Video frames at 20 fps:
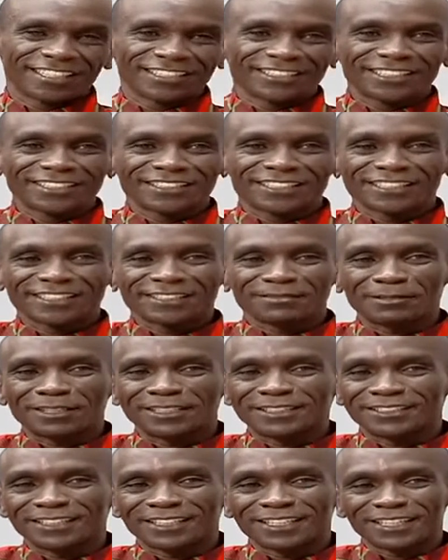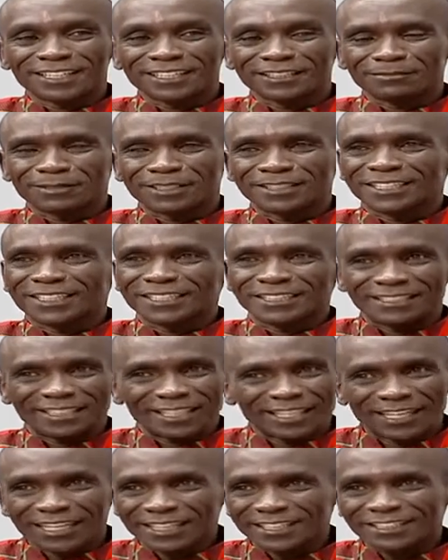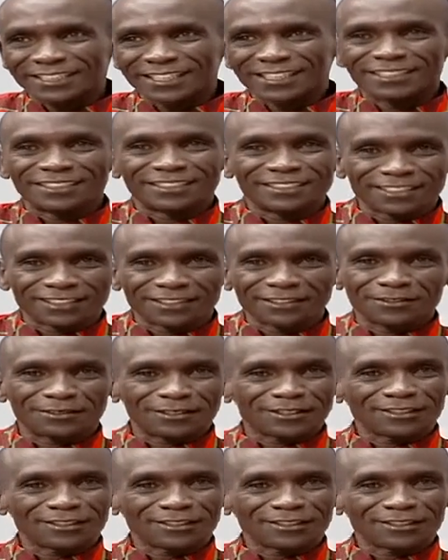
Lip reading: I think that's my secret, but I can say it's